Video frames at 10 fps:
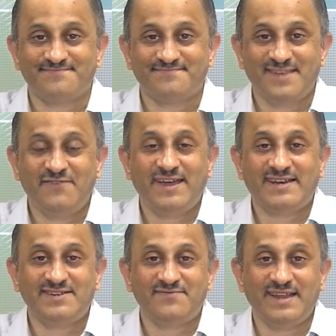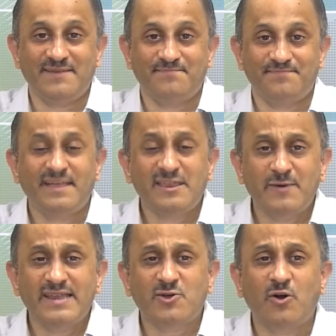effectively, that is
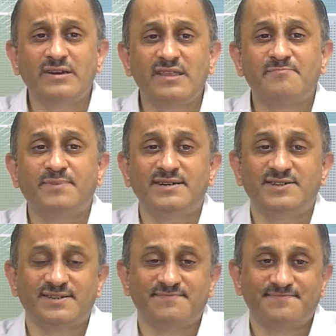why it is called dispersion.